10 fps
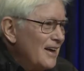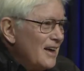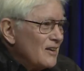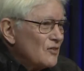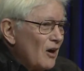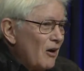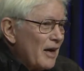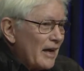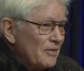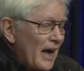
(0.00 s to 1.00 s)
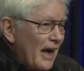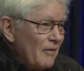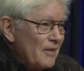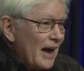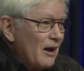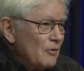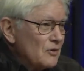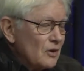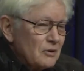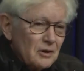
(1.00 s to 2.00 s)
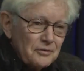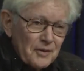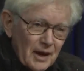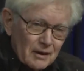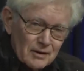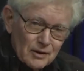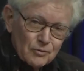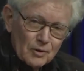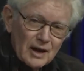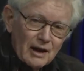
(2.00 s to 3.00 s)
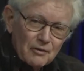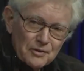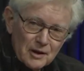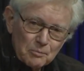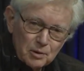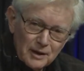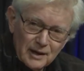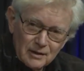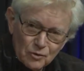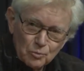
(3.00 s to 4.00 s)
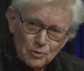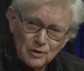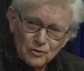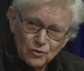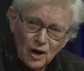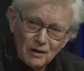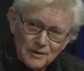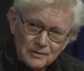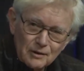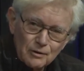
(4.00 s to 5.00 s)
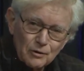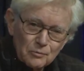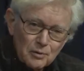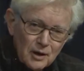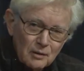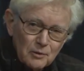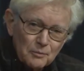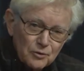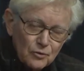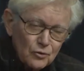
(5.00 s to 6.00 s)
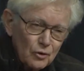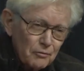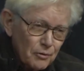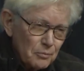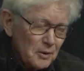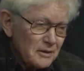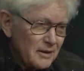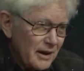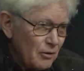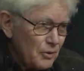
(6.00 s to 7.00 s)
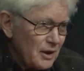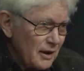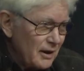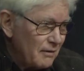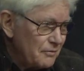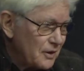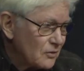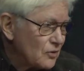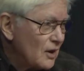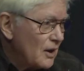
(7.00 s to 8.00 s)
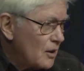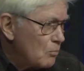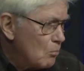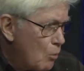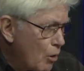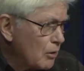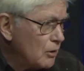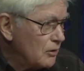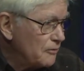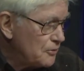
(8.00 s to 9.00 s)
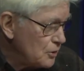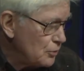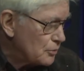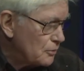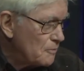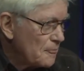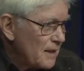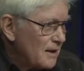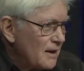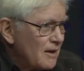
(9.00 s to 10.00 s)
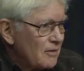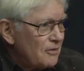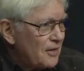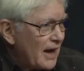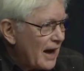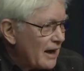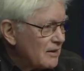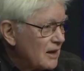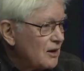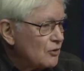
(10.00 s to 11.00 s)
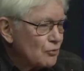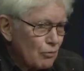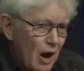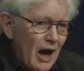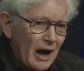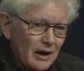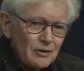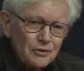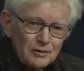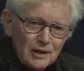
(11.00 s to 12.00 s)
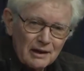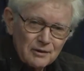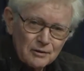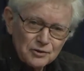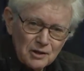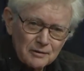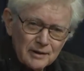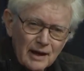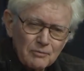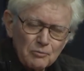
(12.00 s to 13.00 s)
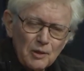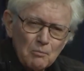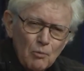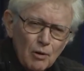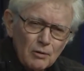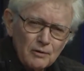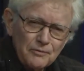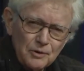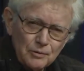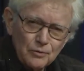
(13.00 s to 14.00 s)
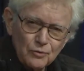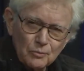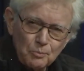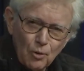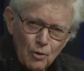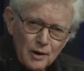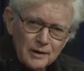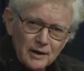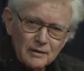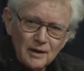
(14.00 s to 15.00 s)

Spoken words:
So, and that was a good thing. Kids were out there playing, exploring, solving their own problems, and so forth. But now we have this moral view that it is wrong to let your children. And the moral view is supported